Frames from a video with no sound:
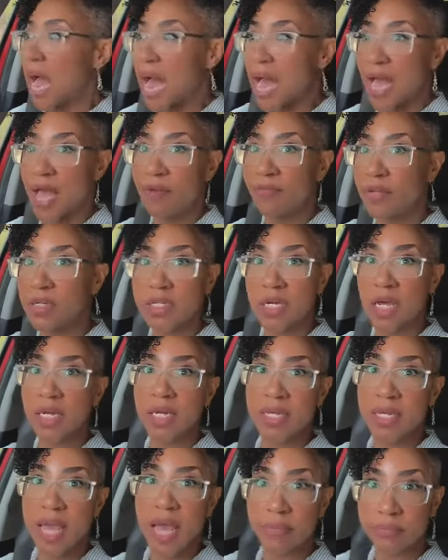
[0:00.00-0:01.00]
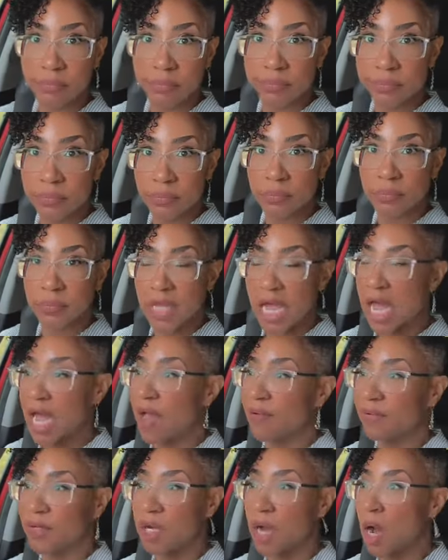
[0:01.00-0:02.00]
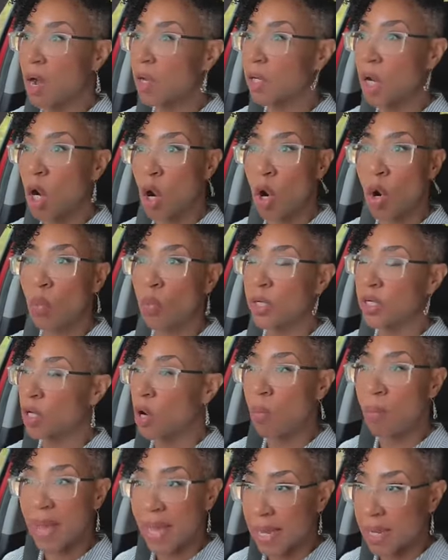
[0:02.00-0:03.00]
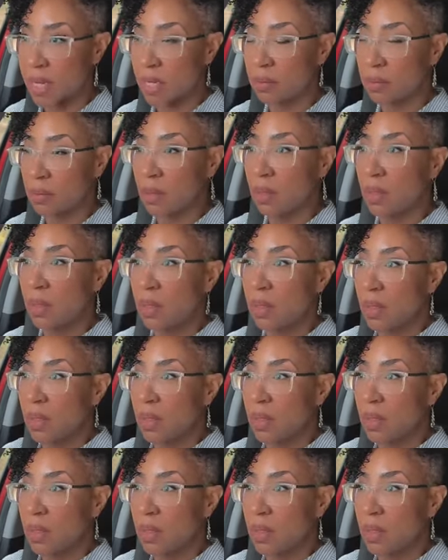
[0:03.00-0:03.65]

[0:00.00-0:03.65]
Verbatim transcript: I haven't done it yet. I haven't gone home with no man